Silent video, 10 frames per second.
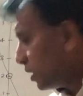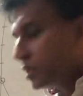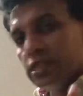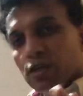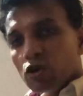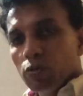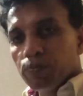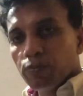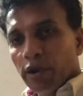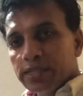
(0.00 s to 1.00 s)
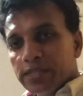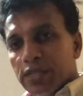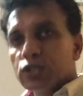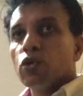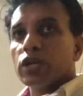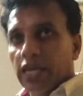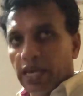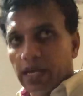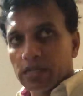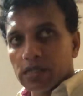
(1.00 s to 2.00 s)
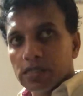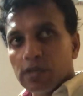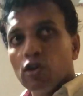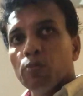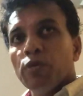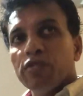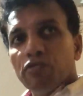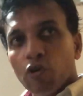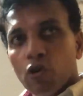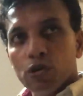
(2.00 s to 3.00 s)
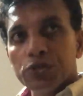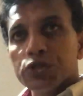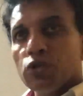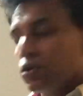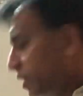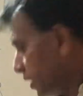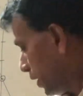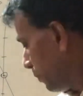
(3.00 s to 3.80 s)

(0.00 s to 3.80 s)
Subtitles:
0.6 okay, 0.4 also okay.